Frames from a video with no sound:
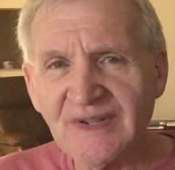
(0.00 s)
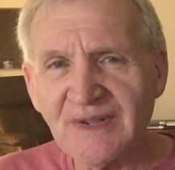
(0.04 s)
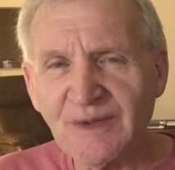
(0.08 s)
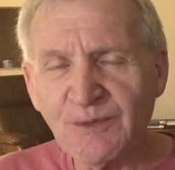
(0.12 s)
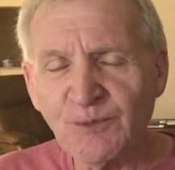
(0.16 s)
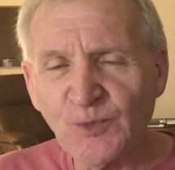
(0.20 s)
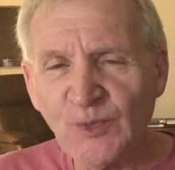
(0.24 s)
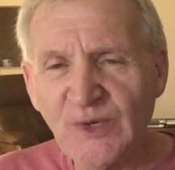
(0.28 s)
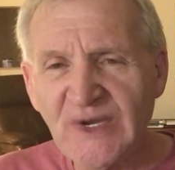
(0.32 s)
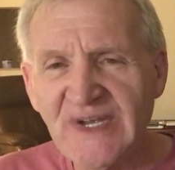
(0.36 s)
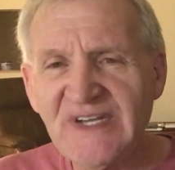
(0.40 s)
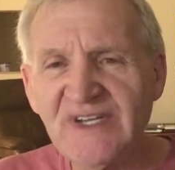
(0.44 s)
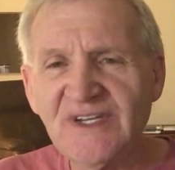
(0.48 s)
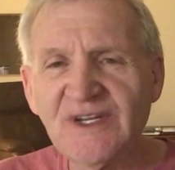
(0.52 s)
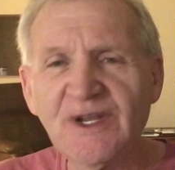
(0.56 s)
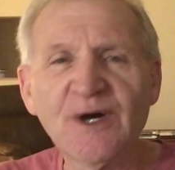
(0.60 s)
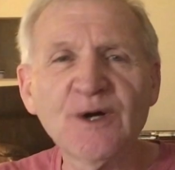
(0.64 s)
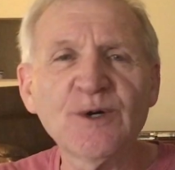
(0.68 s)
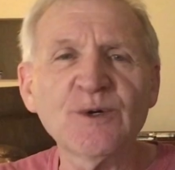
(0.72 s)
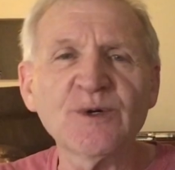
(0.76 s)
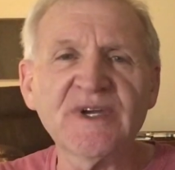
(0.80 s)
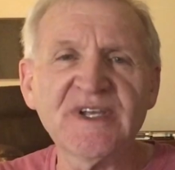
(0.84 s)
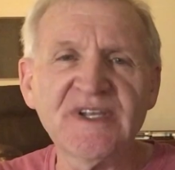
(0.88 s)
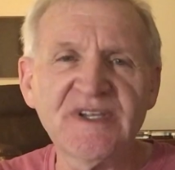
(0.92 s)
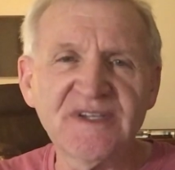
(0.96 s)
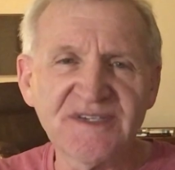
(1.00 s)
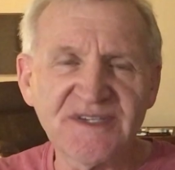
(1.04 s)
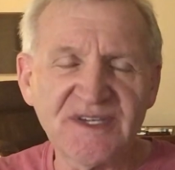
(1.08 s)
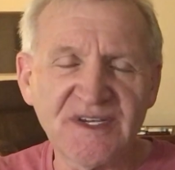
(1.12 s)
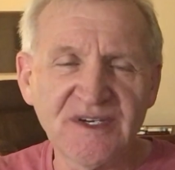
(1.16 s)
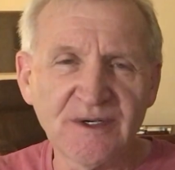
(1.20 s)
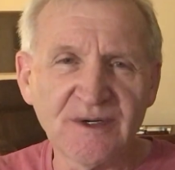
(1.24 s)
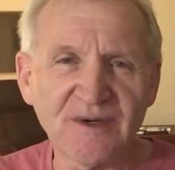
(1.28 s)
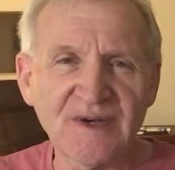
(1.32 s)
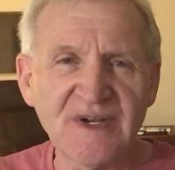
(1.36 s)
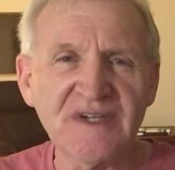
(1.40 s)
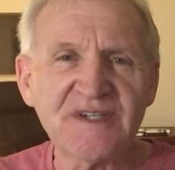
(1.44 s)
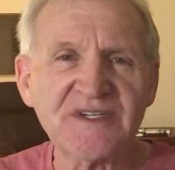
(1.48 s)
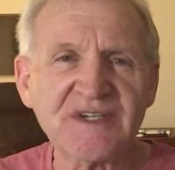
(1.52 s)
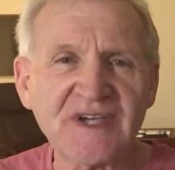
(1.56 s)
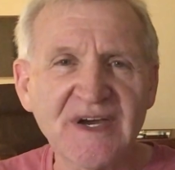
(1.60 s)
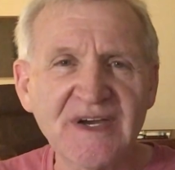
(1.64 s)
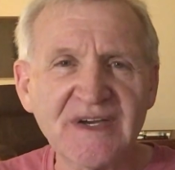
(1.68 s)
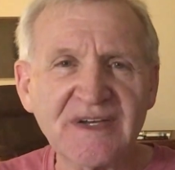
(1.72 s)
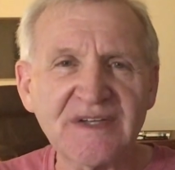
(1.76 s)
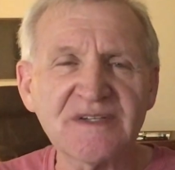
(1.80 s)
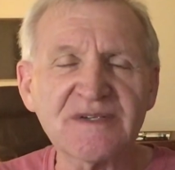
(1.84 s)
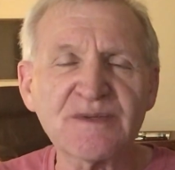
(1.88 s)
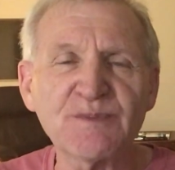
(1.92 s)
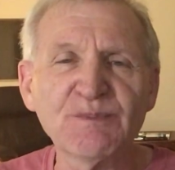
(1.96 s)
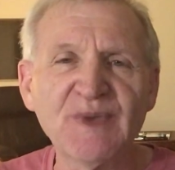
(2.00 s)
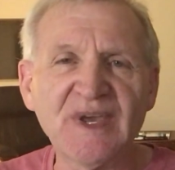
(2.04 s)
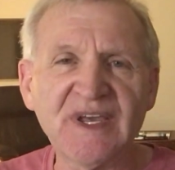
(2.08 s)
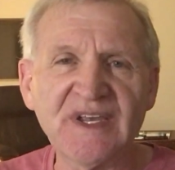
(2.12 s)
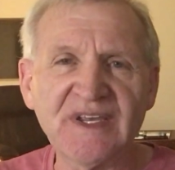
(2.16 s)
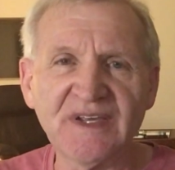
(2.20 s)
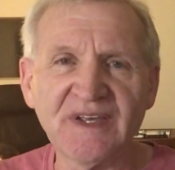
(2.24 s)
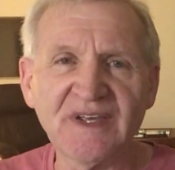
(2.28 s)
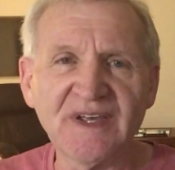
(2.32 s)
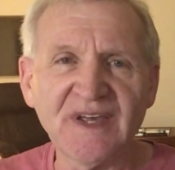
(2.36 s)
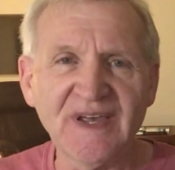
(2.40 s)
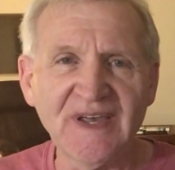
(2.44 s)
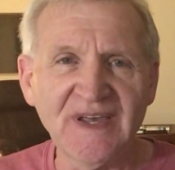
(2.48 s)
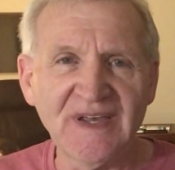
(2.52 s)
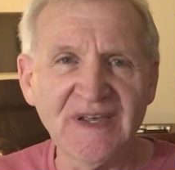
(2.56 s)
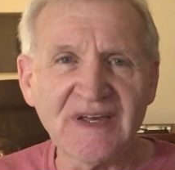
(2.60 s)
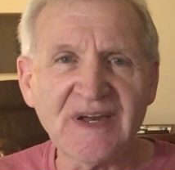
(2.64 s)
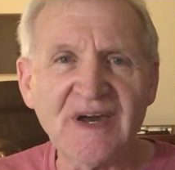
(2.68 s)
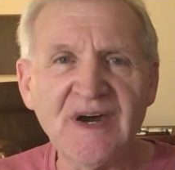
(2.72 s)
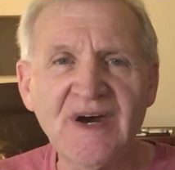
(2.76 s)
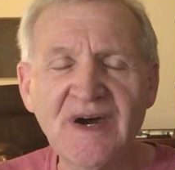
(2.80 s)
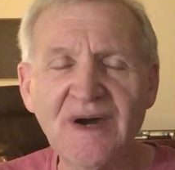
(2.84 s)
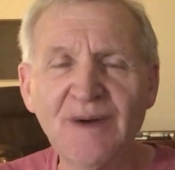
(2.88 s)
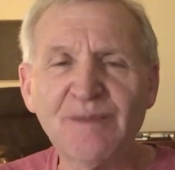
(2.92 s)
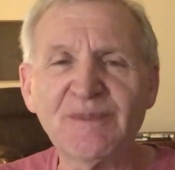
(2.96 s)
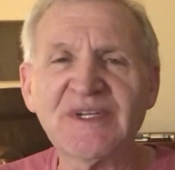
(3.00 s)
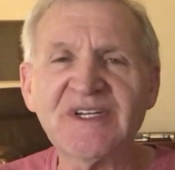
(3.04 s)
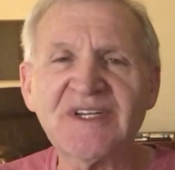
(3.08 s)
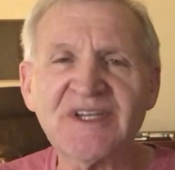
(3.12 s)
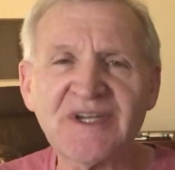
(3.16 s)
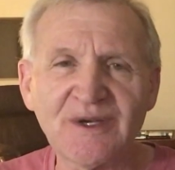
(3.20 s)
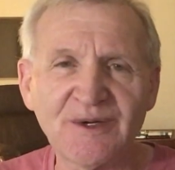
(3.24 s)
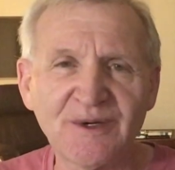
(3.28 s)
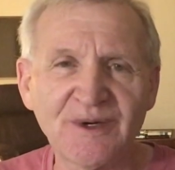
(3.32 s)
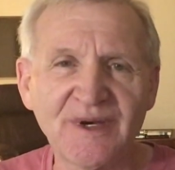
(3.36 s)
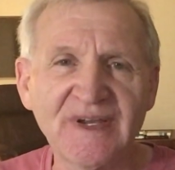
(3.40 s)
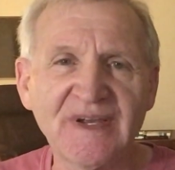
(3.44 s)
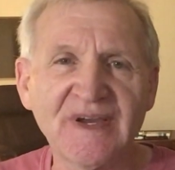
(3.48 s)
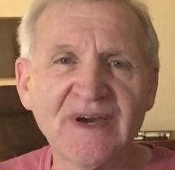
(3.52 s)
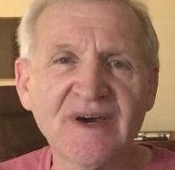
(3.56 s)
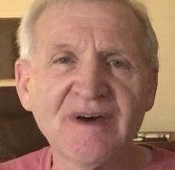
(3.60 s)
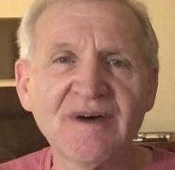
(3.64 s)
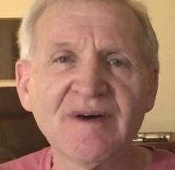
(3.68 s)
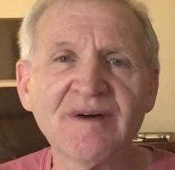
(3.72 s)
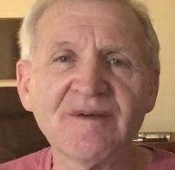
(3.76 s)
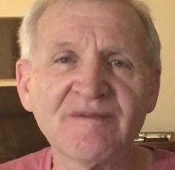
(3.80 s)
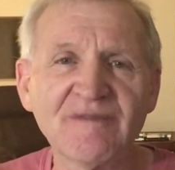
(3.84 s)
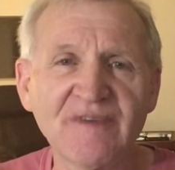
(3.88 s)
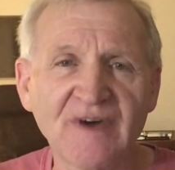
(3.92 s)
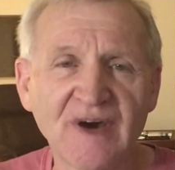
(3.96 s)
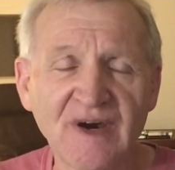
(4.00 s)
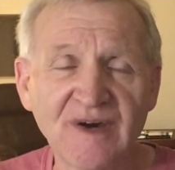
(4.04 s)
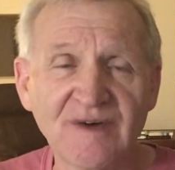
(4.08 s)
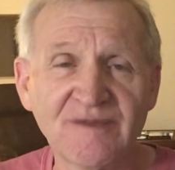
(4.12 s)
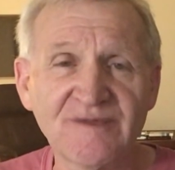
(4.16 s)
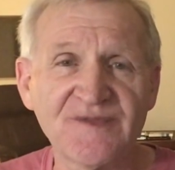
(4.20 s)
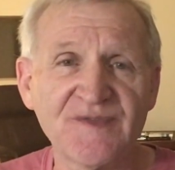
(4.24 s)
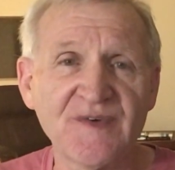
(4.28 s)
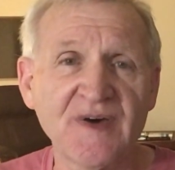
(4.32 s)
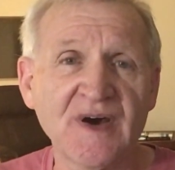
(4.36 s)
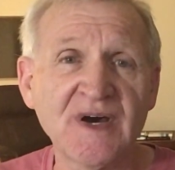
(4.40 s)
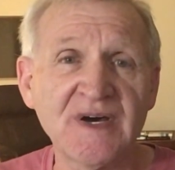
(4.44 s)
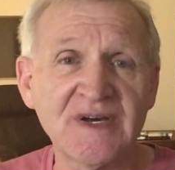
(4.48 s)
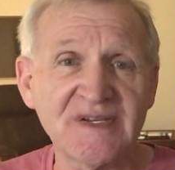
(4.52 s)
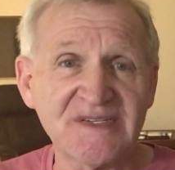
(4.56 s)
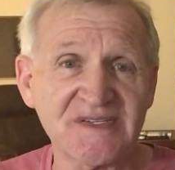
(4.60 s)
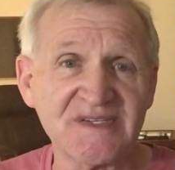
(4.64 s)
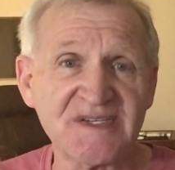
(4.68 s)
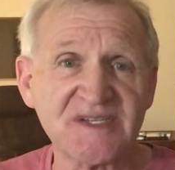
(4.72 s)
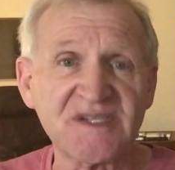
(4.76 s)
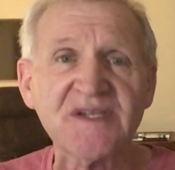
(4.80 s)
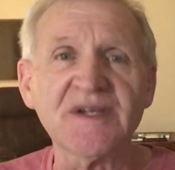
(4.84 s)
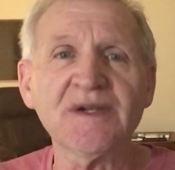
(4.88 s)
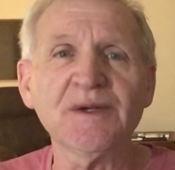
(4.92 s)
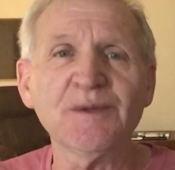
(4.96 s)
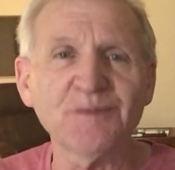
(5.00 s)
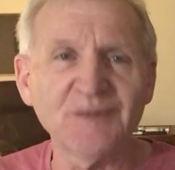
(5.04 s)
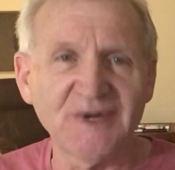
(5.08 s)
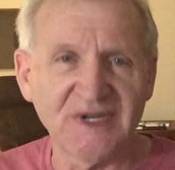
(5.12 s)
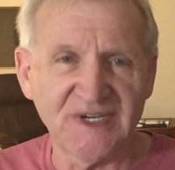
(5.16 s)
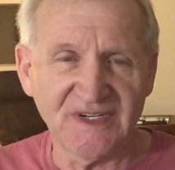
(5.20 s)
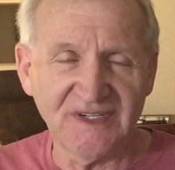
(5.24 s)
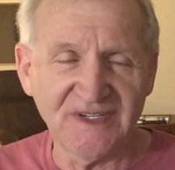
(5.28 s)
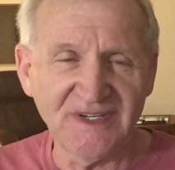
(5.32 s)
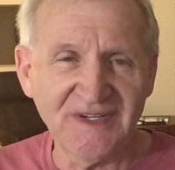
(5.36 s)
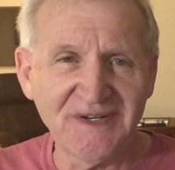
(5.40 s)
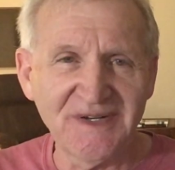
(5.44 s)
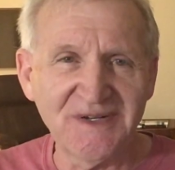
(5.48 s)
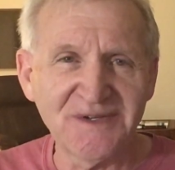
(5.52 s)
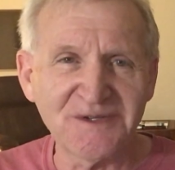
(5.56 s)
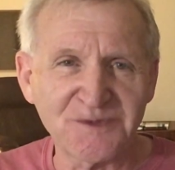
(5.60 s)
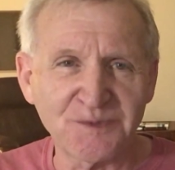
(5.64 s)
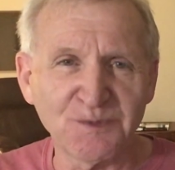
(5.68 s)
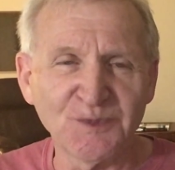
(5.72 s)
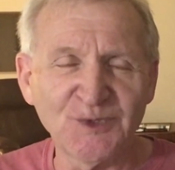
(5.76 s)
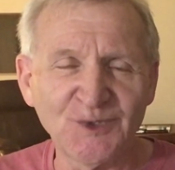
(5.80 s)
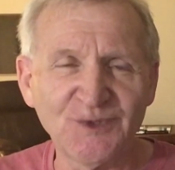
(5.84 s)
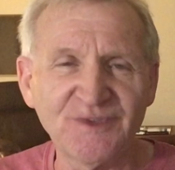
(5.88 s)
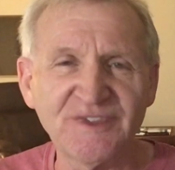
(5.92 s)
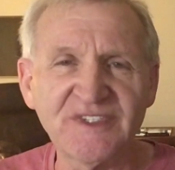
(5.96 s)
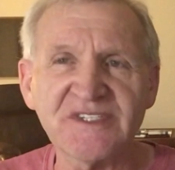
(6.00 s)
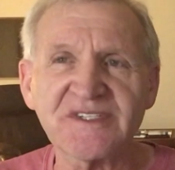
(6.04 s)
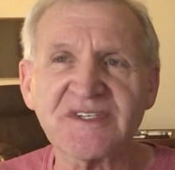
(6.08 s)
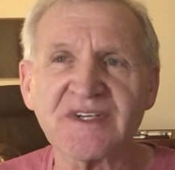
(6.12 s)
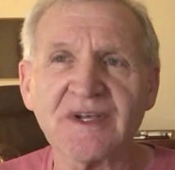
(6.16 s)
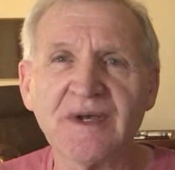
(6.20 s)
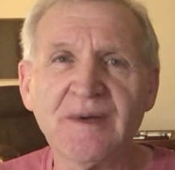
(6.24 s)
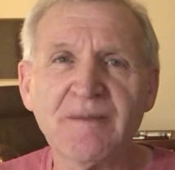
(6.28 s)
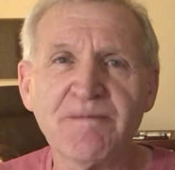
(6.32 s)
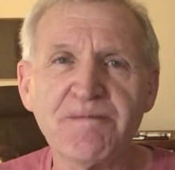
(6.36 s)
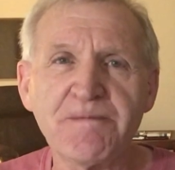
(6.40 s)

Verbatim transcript: we know he's here. Hitchcock is making a commentary on, of, on cinema in his movies,